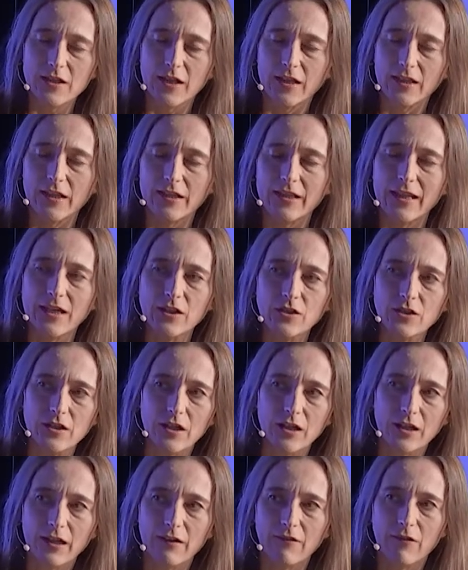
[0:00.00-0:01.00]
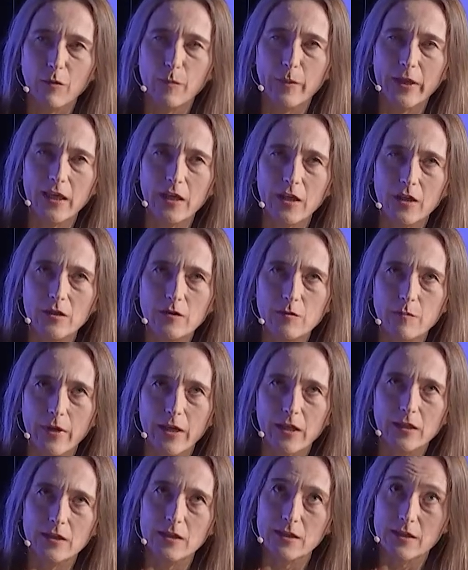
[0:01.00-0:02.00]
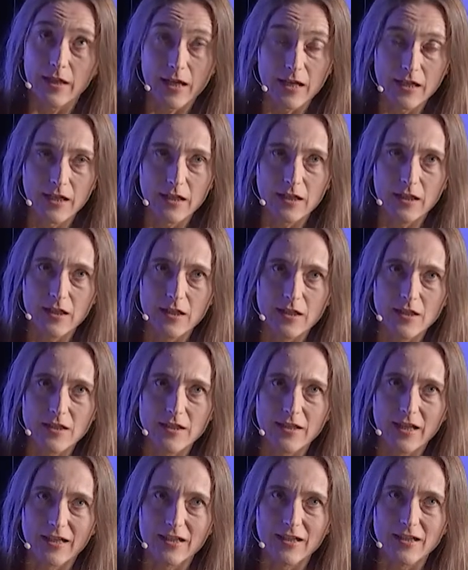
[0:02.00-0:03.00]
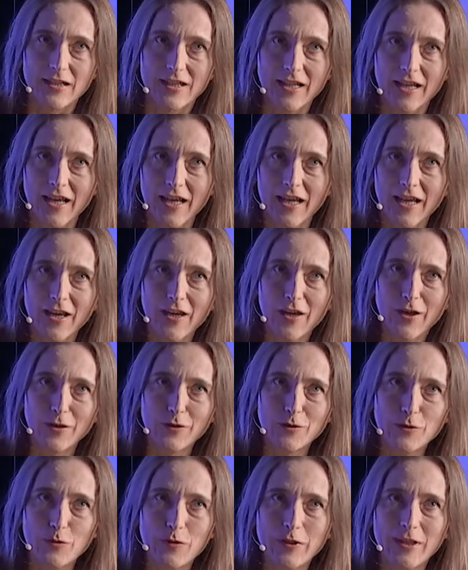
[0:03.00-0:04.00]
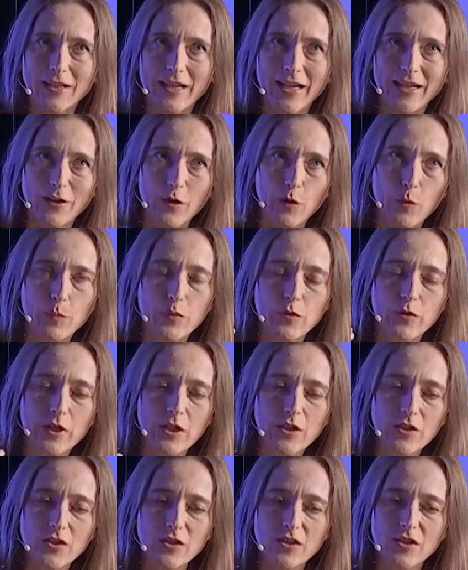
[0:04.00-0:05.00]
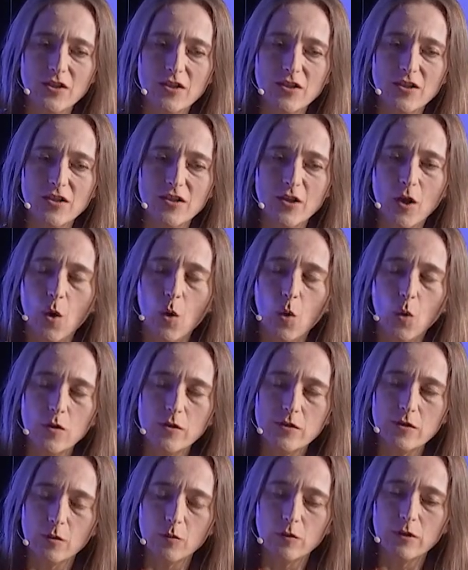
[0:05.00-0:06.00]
and the national level? Because my understanding is that during NATO operations, also